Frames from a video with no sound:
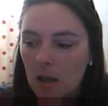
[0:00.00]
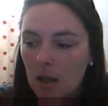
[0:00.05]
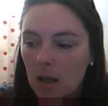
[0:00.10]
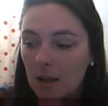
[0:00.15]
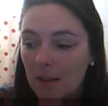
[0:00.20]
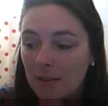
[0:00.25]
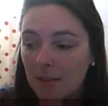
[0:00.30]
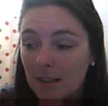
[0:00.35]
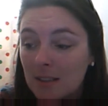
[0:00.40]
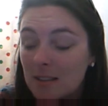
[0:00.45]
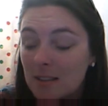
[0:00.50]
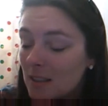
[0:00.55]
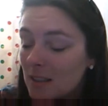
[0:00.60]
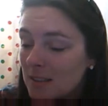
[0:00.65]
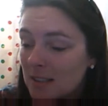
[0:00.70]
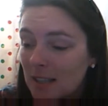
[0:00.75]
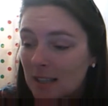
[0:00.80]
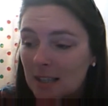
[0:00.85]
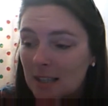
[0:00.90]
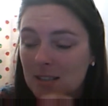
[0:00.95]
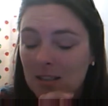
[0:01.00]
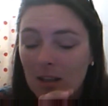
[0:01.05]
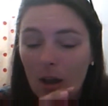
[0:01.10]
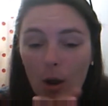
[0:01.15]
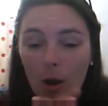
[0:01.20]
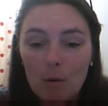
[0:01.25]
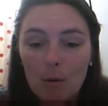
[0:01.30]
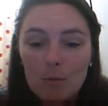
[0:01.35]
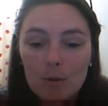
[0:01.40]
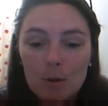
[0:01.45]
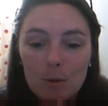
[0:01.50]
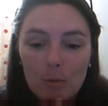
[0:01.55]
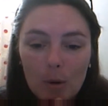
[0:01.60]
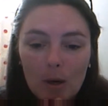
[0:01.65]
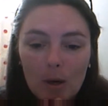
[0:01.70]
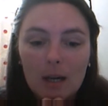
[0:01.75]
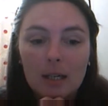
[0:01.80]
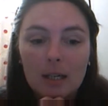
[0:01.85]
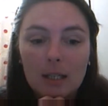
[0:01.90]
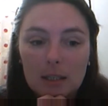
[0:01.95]
And so that's the only
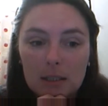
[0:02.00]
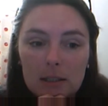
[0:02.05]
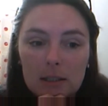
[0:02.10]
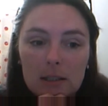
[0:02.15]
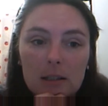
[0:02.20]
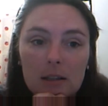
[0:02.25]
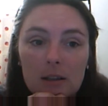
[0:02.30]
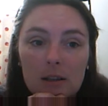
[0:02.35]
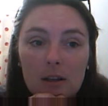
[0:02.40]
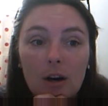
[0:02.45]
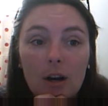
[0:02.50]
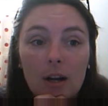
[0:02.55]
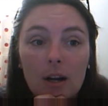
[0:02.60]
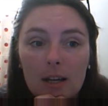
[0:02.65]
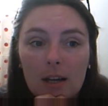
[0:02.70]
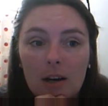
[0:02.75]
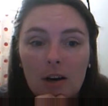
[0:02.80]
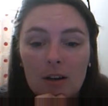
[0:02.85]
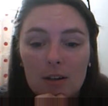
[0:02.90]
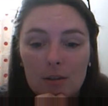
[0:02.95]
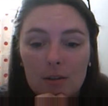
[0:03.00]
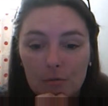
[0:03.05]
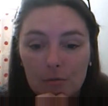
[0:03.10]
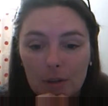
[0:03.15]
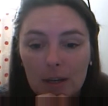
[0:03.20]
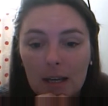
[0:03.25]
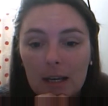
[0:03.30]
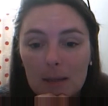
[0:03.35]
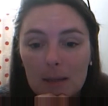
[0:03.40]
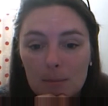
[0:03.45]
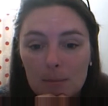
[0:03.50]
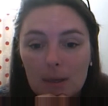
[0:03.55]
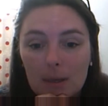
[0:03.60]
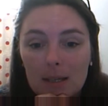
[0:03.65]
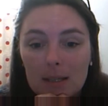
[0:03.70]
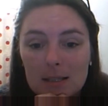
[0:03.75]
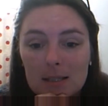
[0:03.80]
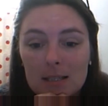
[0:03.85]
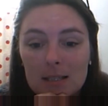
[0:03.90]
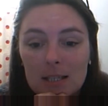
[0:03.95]
one that I kind of really miss
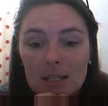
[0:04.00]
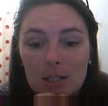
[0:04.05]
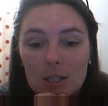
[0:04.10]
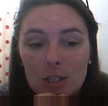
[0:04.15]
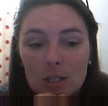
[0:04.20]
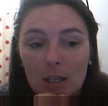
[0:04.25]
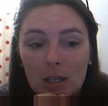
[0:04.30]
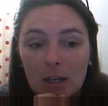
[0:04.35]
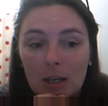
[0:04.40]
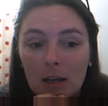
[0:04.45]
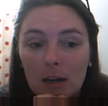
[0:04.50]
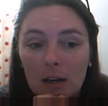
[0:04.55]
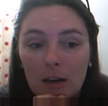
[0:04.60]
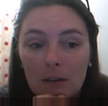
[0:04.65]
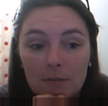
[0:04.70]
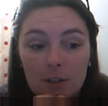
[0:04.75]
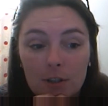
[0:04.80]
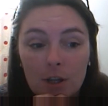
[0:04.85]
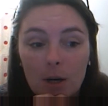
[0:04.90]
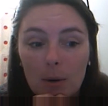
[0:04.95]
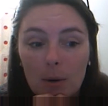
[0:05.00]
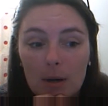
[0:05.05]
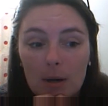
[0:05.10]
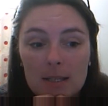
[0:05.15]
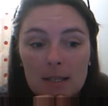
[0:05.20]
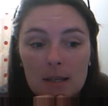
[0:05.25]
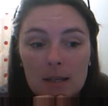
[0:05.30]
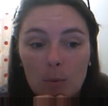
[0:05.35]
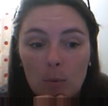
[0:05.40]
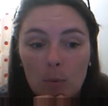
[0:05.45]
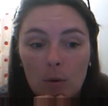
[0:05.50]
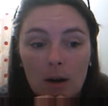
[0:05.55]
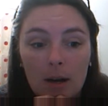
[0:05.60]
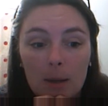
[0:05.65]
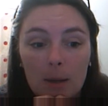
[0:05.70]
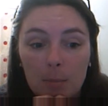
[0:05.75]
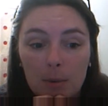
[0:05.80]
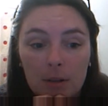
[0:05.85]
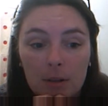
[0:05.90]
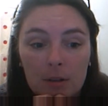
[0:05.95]
stitching, and I've no idea why,
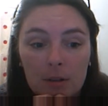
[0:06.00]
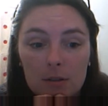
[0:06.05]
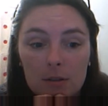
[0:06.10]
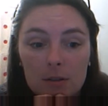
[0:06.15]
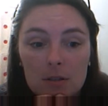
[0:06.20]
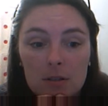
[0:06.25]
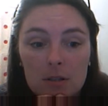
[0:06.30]
because